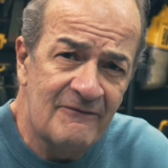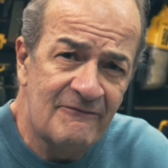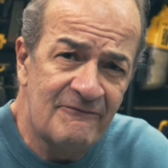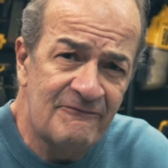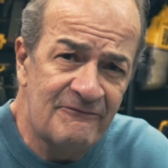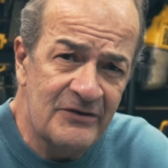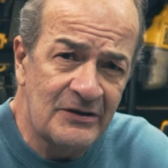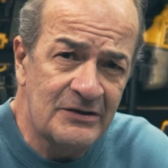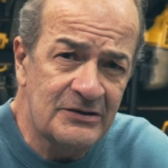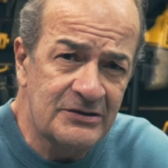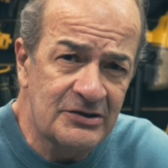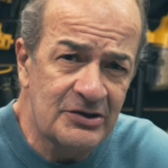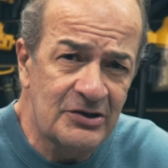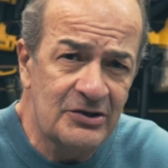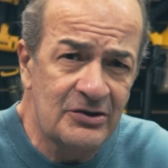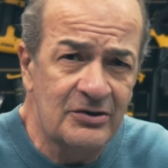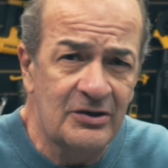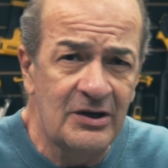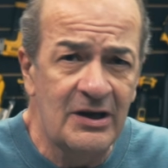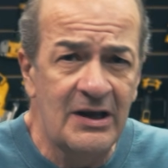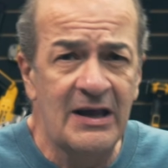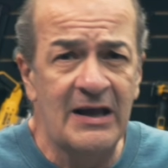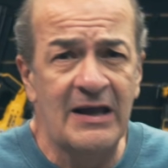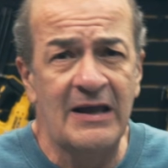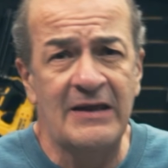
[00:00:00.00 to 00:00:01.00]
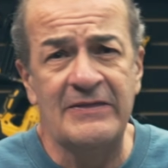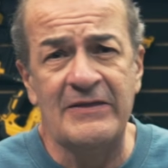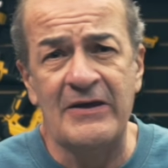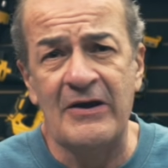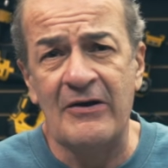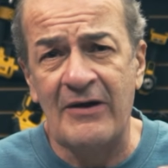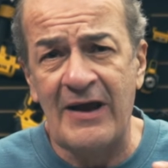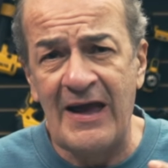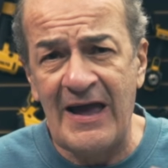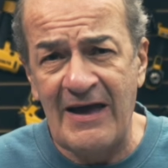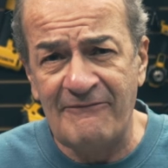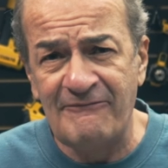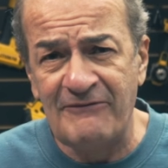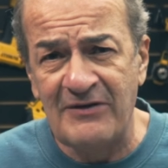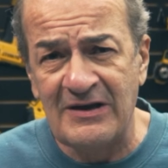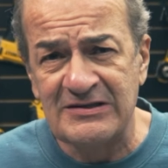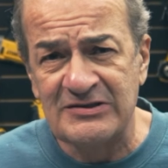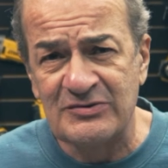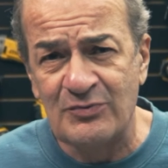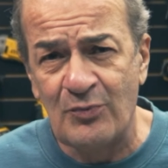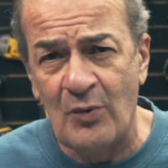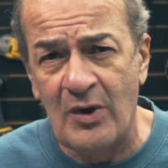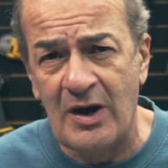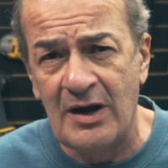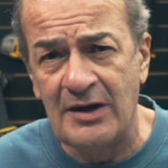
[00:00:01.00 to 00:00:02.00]
filter and their
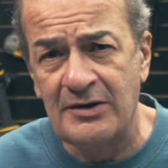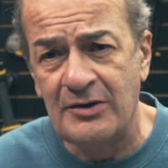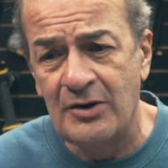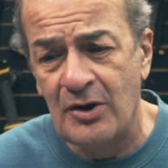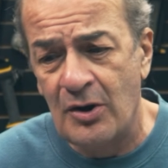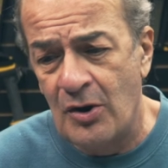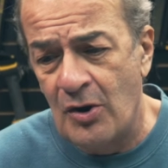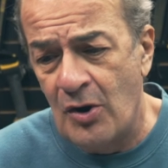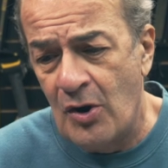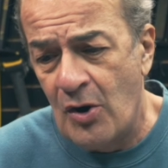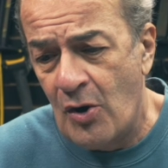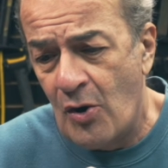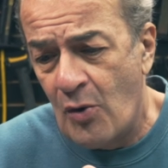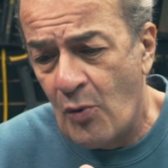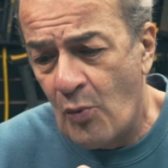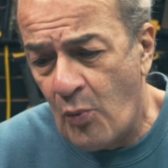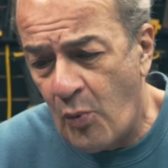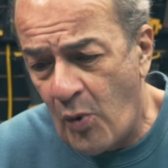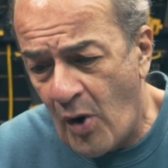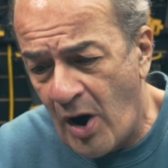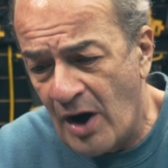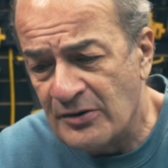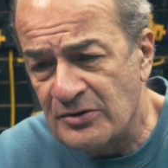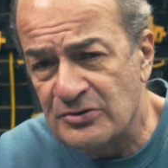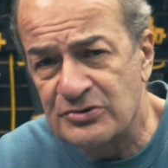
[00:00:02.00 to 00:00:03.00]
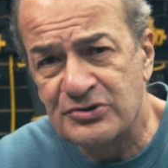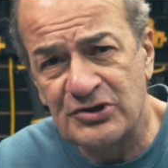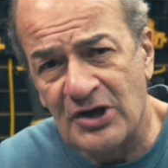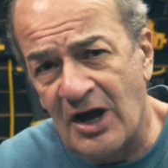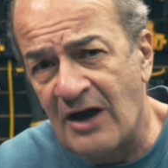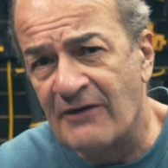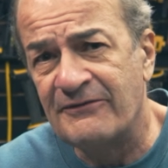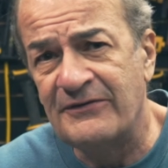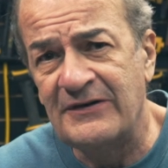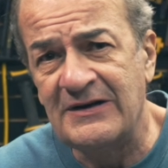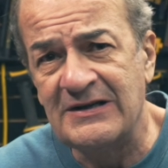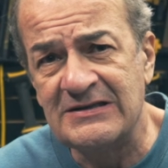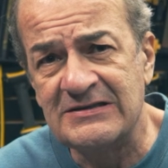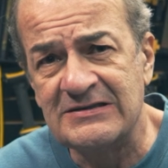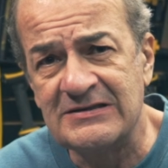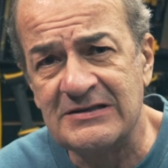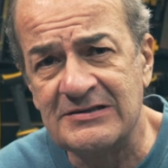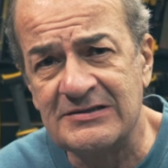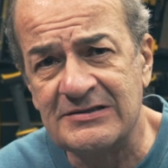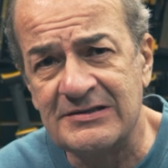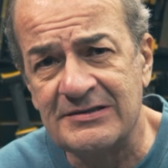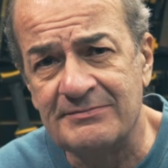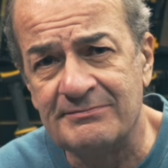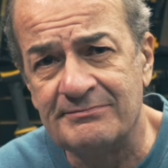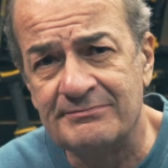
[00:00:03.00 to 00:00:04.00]
FS1 water softening
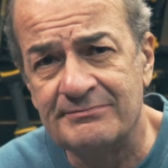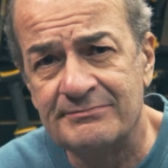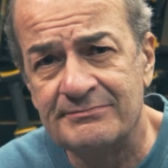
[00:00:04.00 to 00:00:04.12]
system.